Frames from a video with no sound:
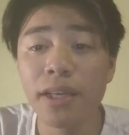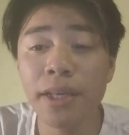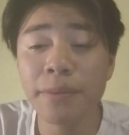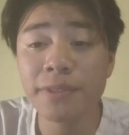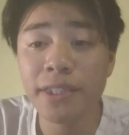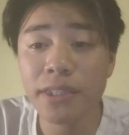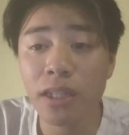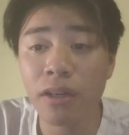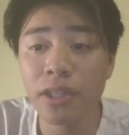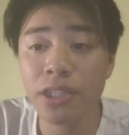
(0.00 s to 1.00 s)
If this
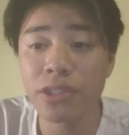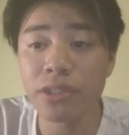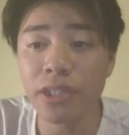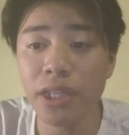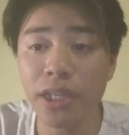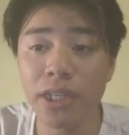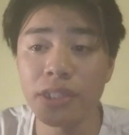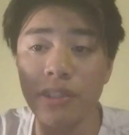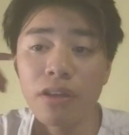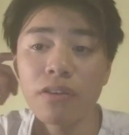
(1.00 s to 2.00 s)
condition
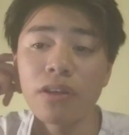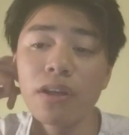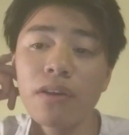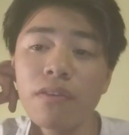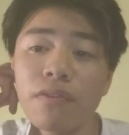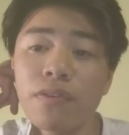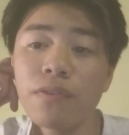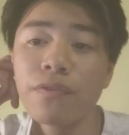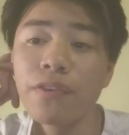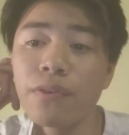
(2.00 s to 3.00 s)
is not
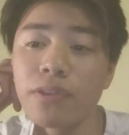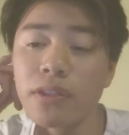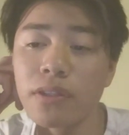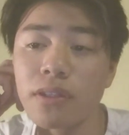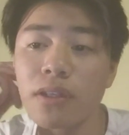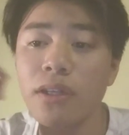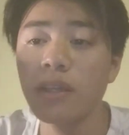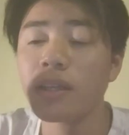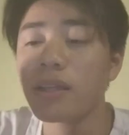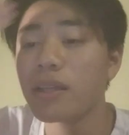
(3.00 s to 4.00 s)
fulfilled,
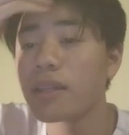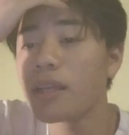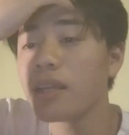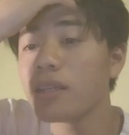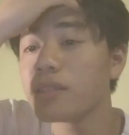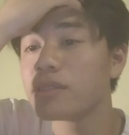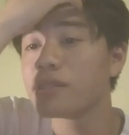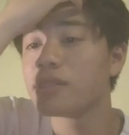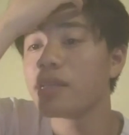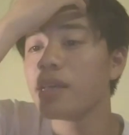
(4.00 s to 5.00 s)
that is
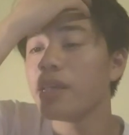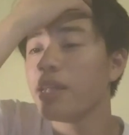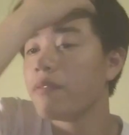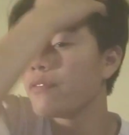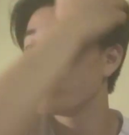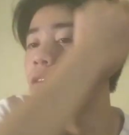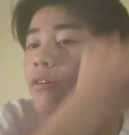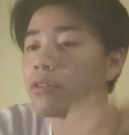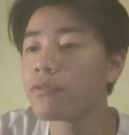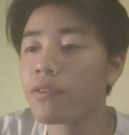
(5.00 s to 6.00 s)
to say, if
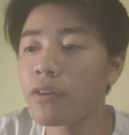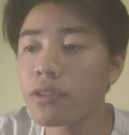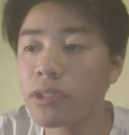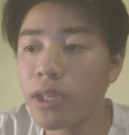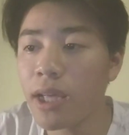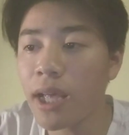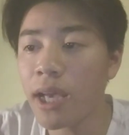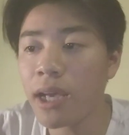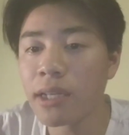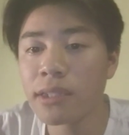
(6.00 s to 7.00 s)
all the forces
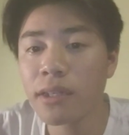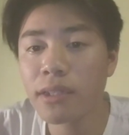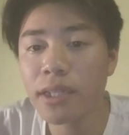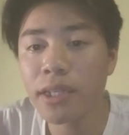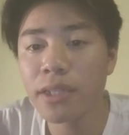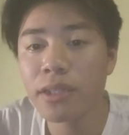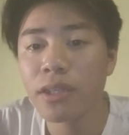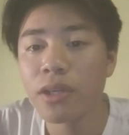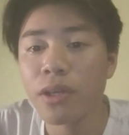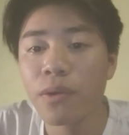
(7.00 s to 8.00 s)
are not in
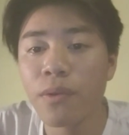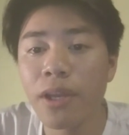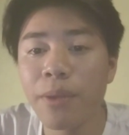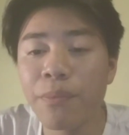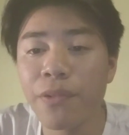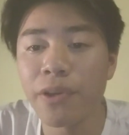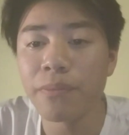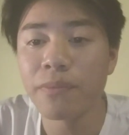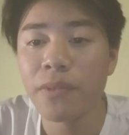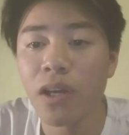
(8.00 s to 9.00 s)

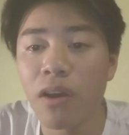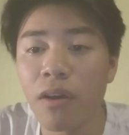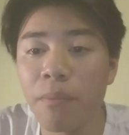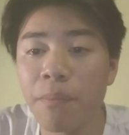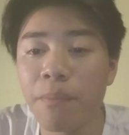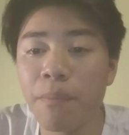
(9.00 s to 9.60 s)
equilibrium or